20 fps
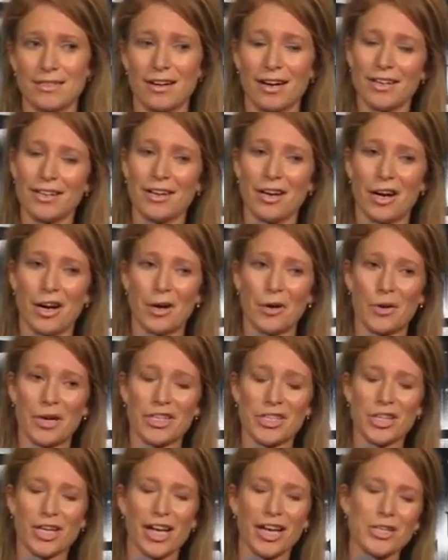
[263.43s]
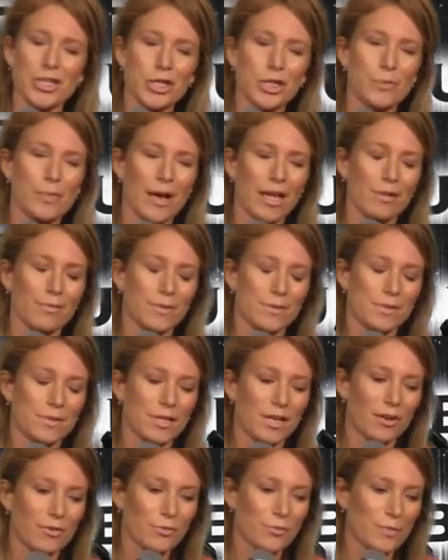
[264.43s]
I know, I should buy them
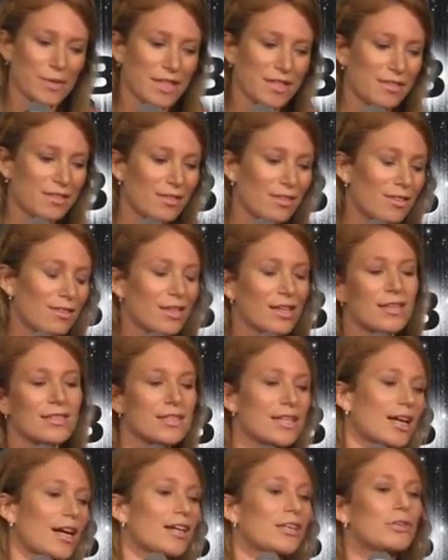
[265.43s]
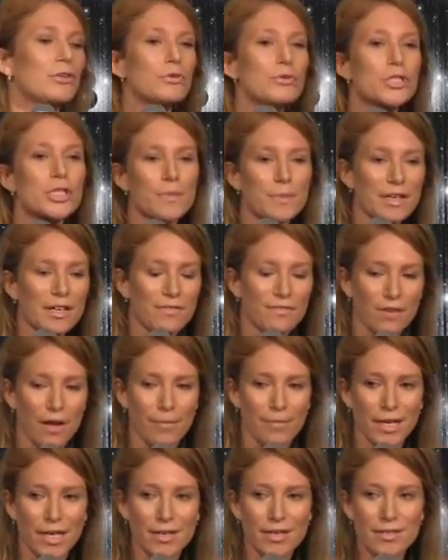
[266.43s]
myself. The thing is, I used to be a
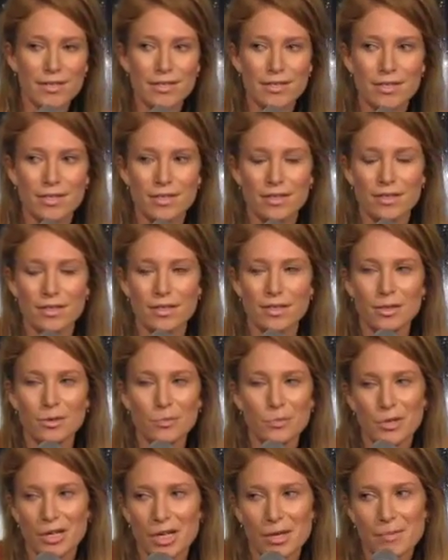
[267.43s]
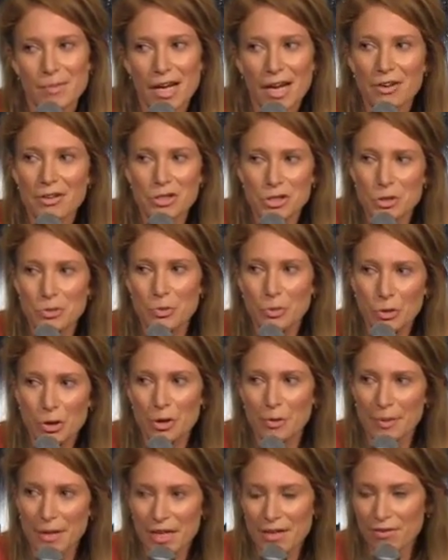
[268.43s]
feminist, but I'm now too
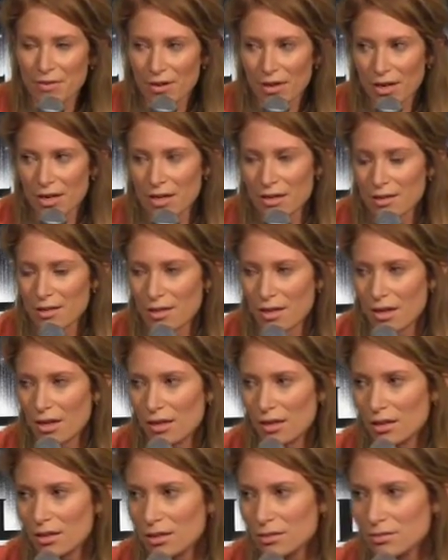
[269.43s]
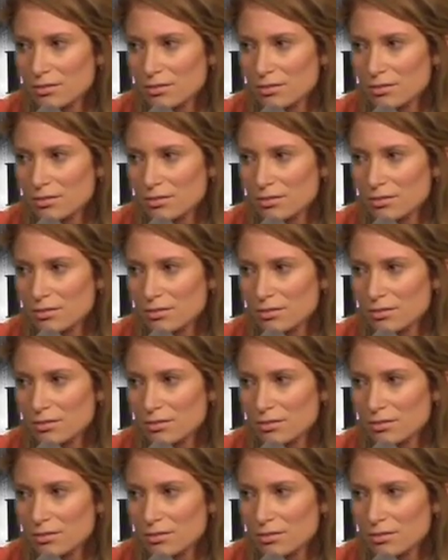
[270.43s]
poor to pay for anything.